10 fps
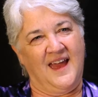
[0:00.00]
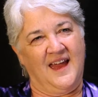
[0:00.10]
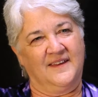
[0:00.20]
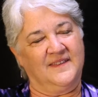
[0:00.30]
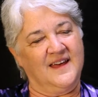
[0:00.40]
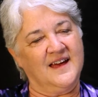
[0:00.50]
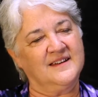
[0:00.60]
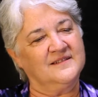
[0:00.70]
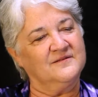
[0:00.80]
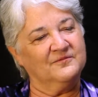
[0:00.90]
And
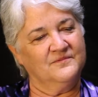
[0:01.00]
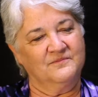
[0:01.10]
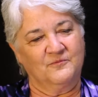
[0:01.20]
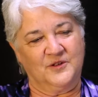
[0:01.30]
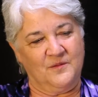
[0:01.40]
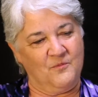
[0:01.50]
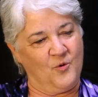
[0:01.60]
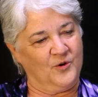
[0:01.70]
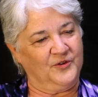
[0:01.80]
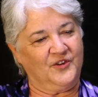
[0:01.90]
then when the
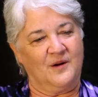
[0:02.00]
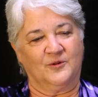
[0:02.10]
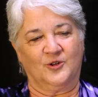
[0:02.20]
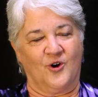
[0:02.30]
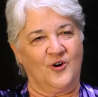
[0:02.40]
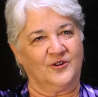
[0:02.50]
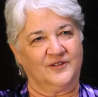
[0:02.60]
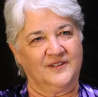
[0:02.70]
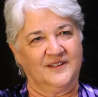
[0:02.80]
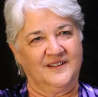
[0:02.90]
morals come along,
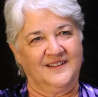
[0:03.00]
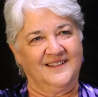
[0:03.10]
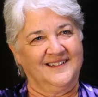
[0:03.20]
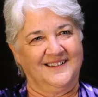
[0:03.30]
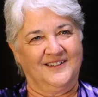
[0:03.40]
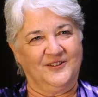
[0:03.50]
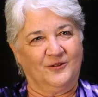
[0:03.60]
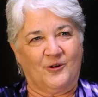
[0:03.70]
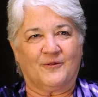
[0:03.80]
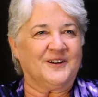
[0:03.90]

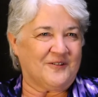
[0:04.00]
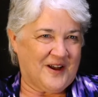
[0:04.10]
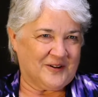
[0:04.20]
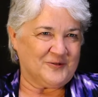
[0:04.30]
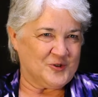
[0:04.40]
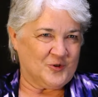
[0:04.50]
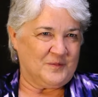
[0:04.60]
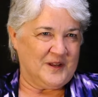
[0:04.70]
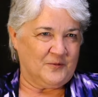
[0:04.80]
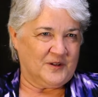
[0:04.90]
you'll already know how to enjoy
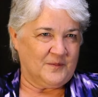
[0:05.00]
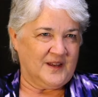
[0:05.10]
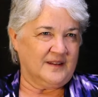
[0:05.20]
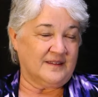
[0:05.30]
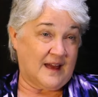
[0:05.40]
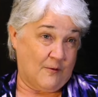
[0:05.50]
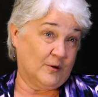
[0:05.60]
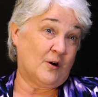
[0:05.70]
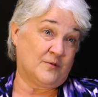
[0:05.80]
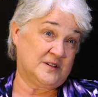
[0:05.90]
being with me, and that
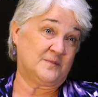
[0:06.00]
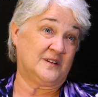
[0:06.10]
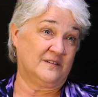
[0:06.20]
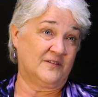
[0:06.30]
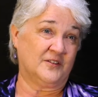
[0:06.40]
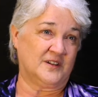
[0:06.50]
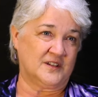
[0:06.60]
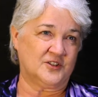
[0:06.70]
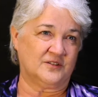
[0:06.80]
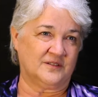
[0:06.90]
will always be the
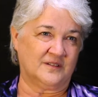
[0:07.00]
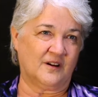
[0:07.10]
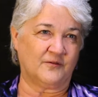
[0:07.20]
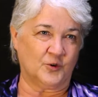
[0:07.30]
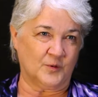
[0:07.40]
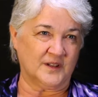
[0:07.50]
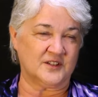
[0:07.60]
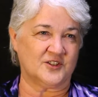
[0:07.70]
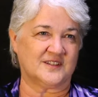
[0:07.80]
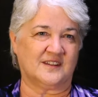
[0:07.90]
foundation of your
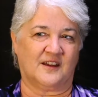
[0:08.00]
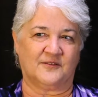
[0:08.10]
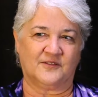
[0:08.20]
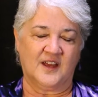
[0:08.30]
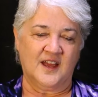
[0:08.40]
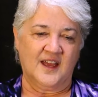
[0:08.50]
religious life.